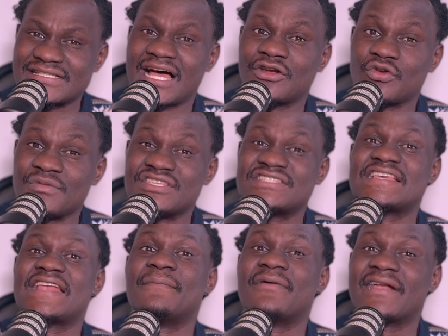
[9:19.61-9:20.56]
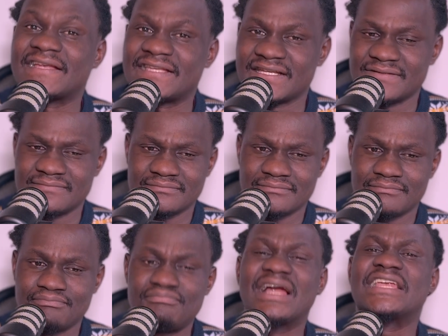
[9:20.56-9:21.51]
are to be celebrated,
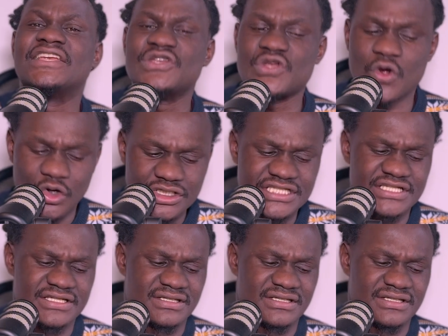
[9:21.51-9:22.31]
but not